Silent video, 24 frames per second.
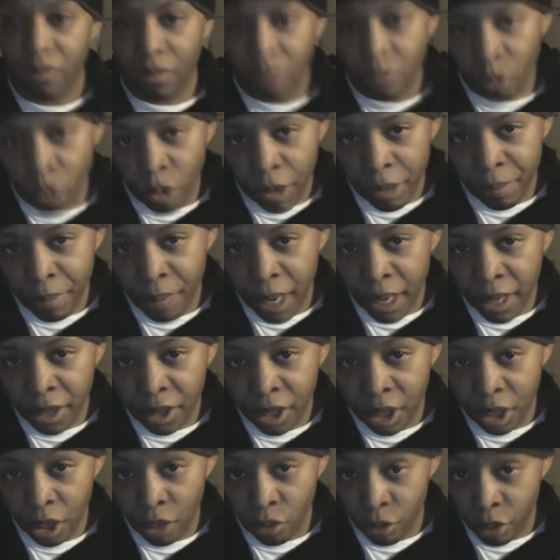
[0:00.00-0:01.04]
what
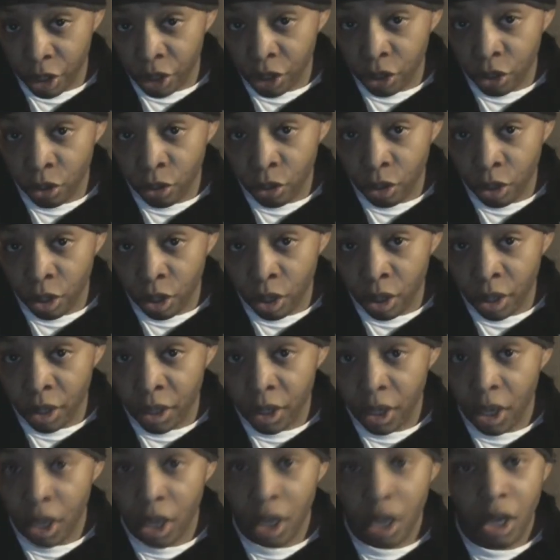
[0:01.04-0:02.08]
made the original
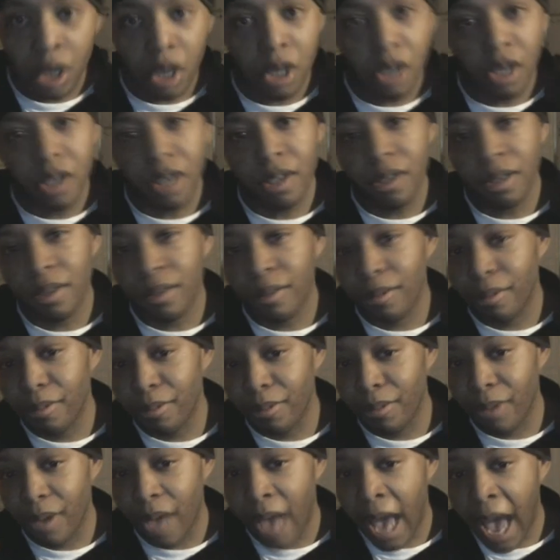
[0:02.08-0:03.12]
good.
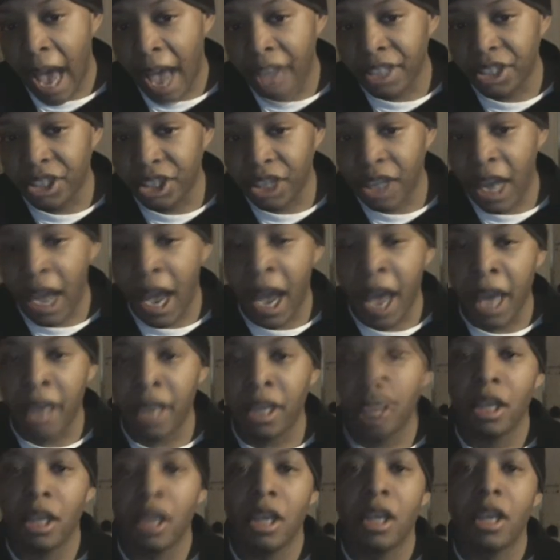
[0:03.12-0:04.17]

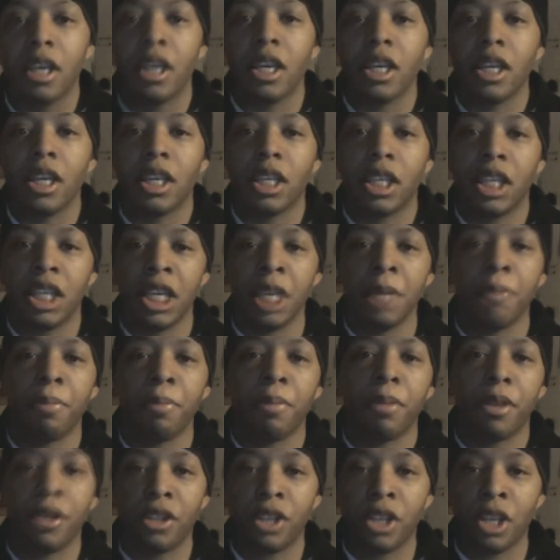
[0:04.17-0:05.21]
Hashtag
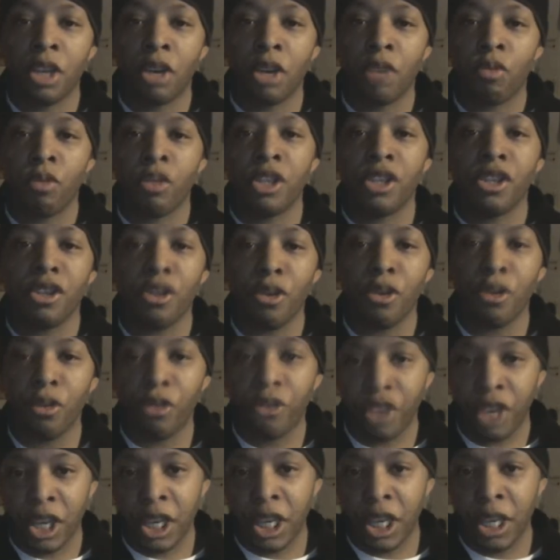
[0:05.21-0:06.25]
keep the original
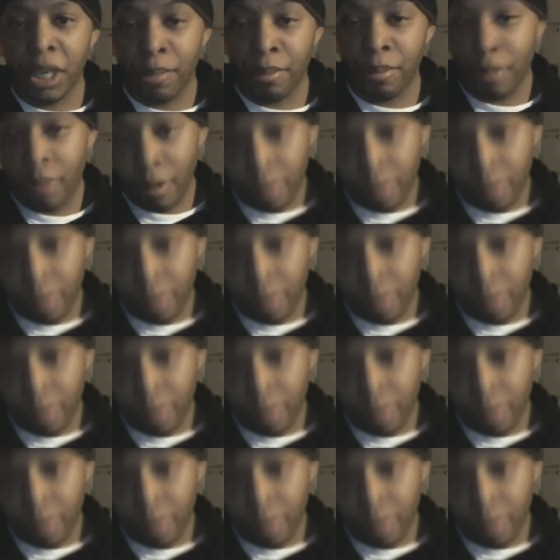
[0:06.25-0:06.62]
theme.